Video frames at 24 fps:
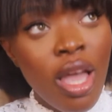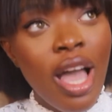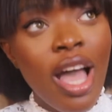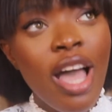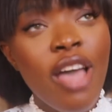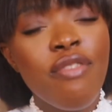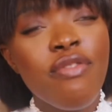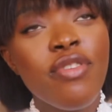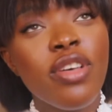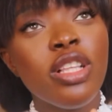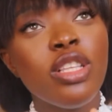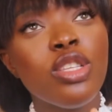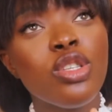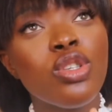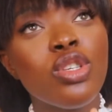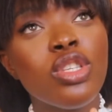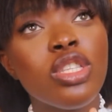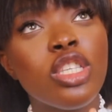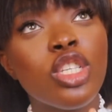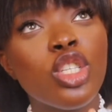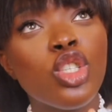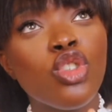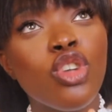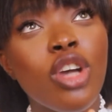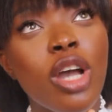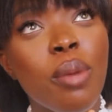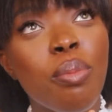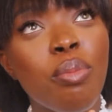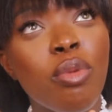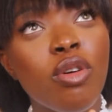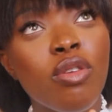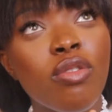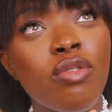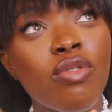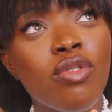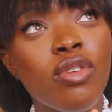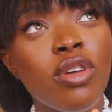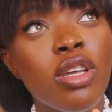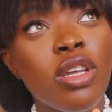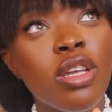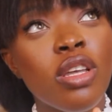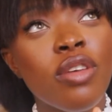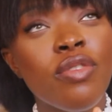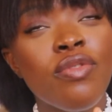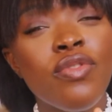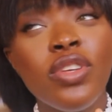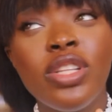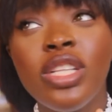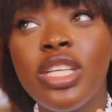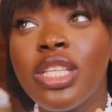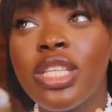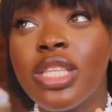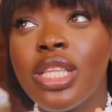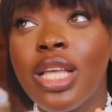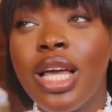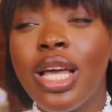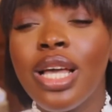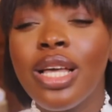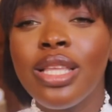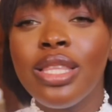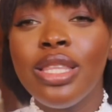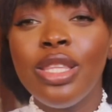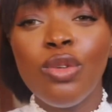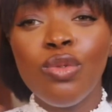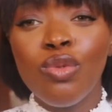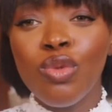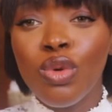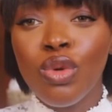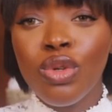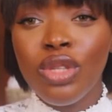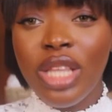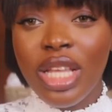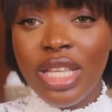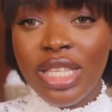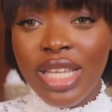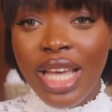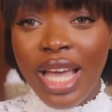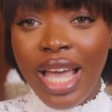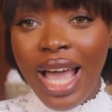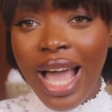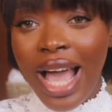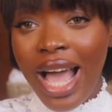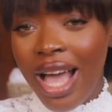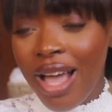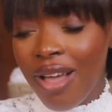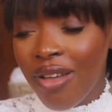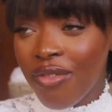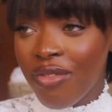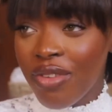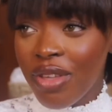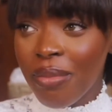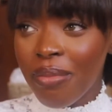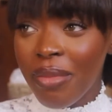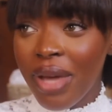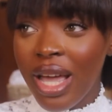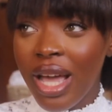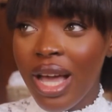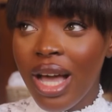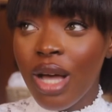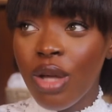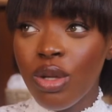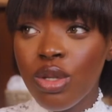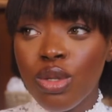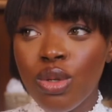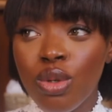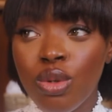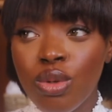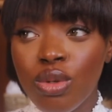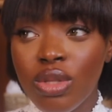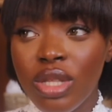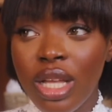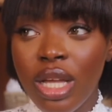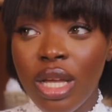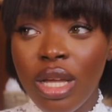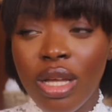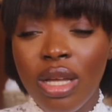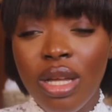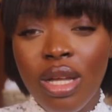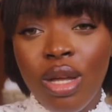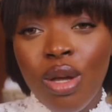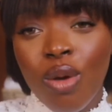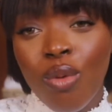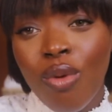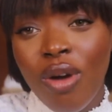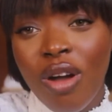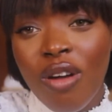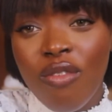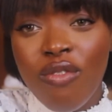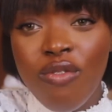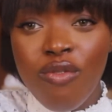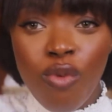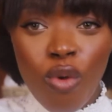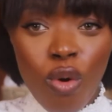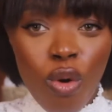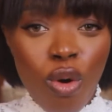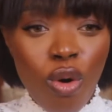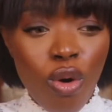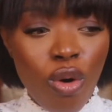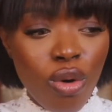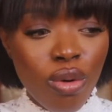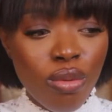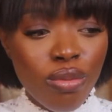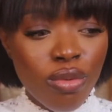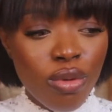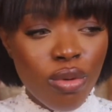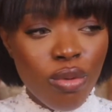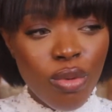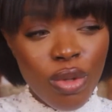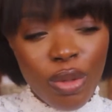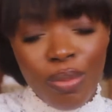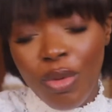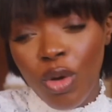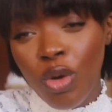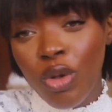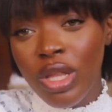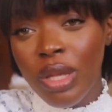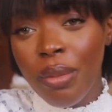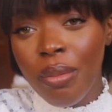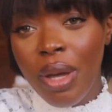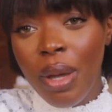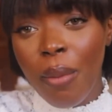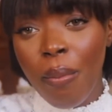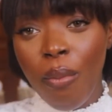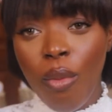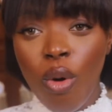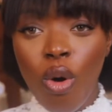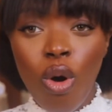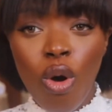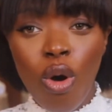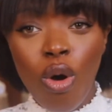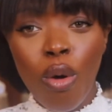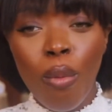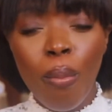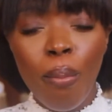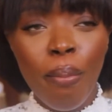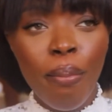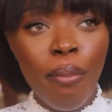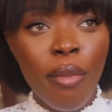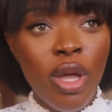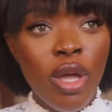I fell into the trap of feeling like the role that I have in my household, like we're four with only my mom,